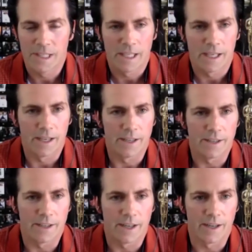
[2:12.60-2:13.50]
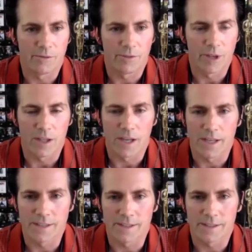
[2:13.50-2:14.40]
and
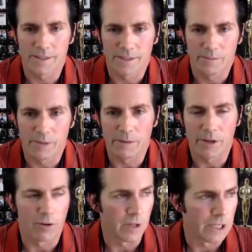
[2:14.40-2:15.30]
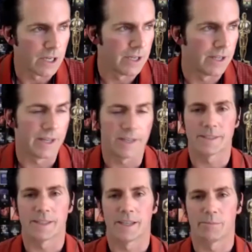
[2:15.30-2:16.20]
realized maybe early on
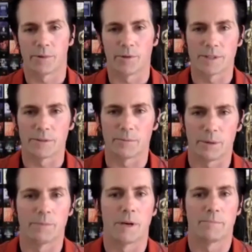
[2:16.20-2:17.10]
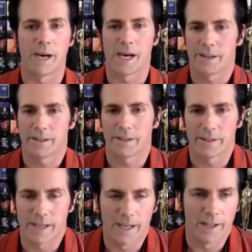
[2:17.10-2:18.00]
that producing would be my path,
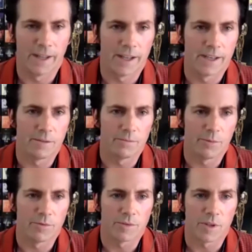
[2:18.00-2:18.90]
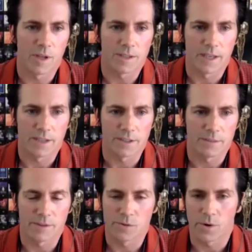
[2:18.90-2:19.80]
and then moved to Los Angeles
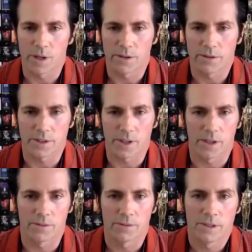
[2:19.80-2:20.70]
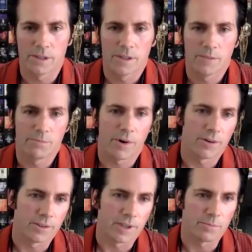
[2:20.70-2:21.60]
about 20 years ago,
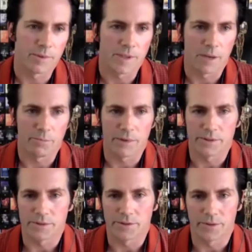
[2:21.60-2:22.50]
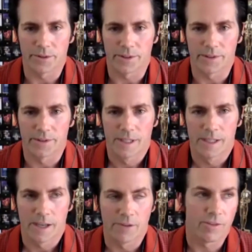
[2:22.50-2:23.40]
partnered up with Dan Preacher Jr.
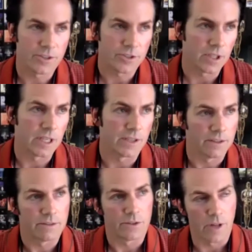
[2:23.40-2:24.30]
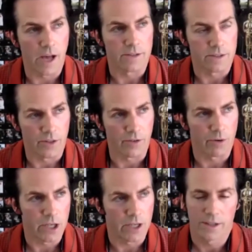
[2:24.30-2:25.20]
officially in
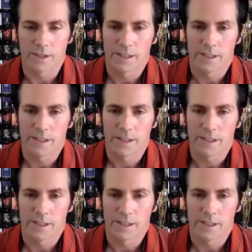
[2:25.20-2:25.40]
2003,